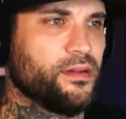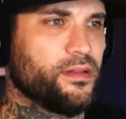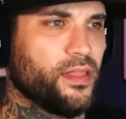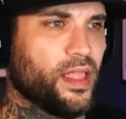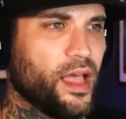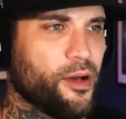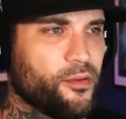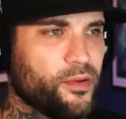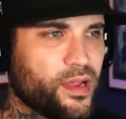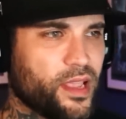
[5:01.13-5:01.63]

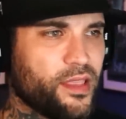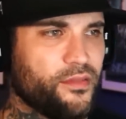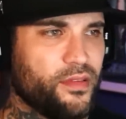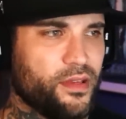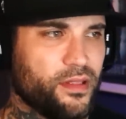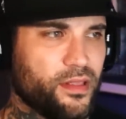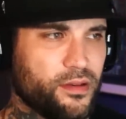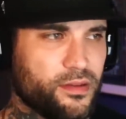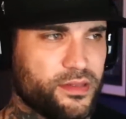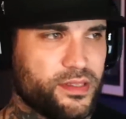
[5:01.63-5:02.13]
that would give
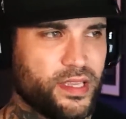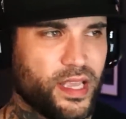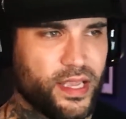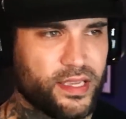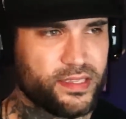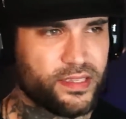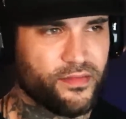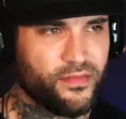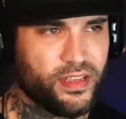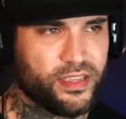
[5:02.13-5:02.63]
you a little
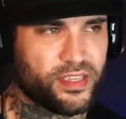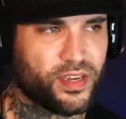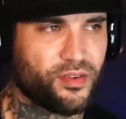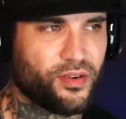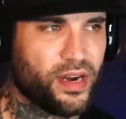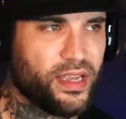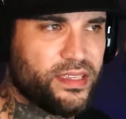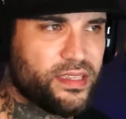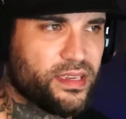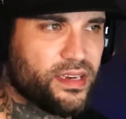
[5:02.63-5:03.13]
taste of his
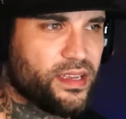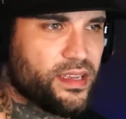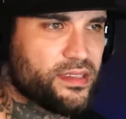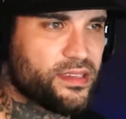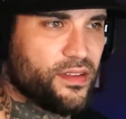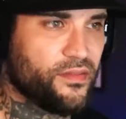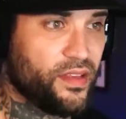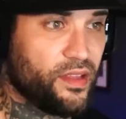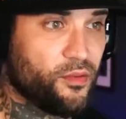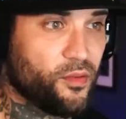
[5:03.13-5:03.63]

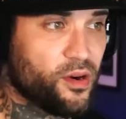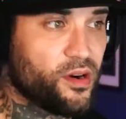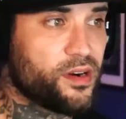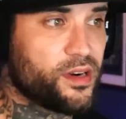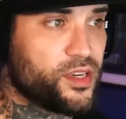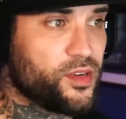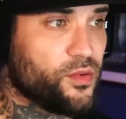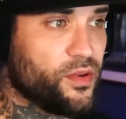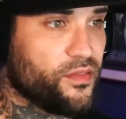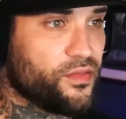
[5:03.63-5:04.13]
craziness if he were
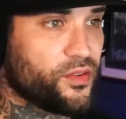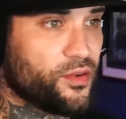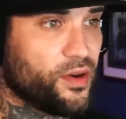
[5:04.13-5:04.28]
to have